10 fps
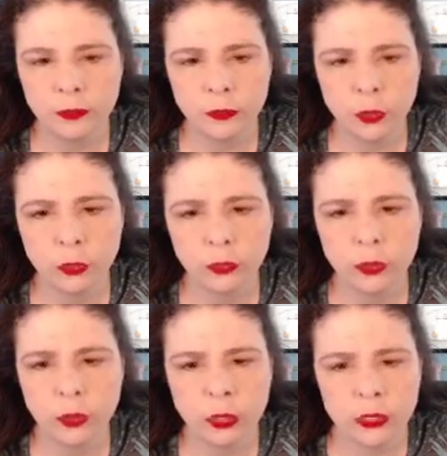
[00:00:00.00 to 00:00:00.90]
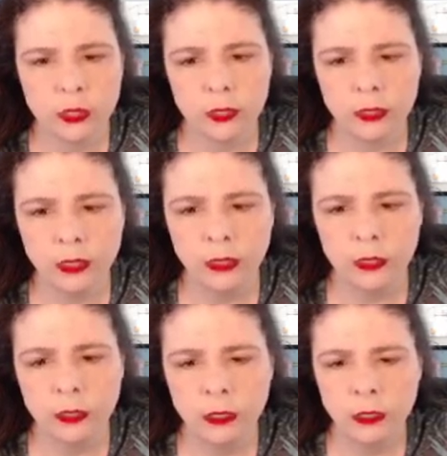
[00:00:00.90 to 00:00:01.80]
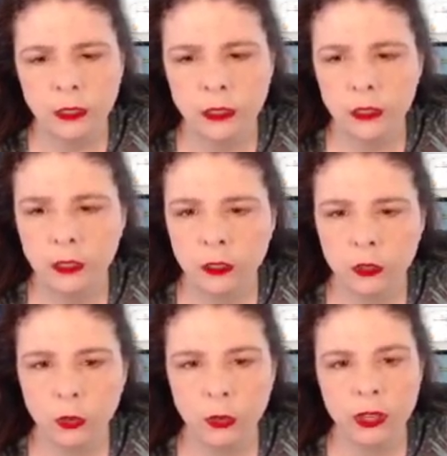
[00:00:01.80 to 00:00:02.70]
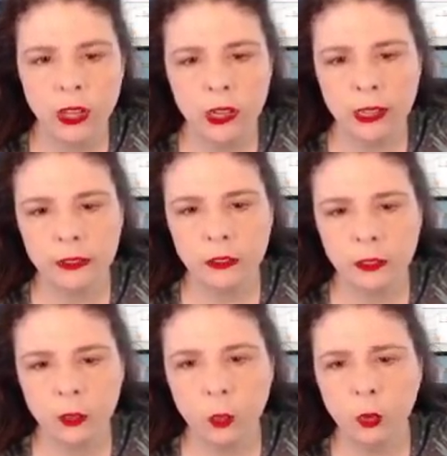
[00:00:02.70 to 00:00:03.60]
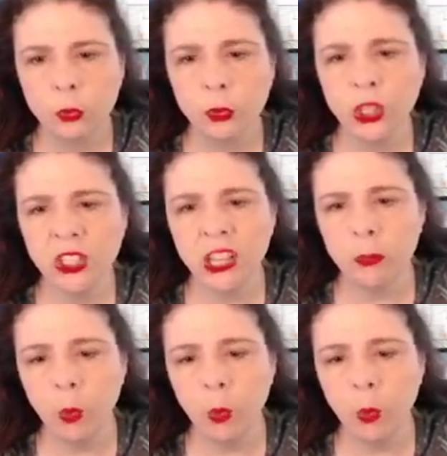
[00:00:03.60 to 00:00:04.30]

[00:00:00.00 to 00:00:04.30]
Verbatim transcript: so of sorts, I think. Or not. Oh, look at that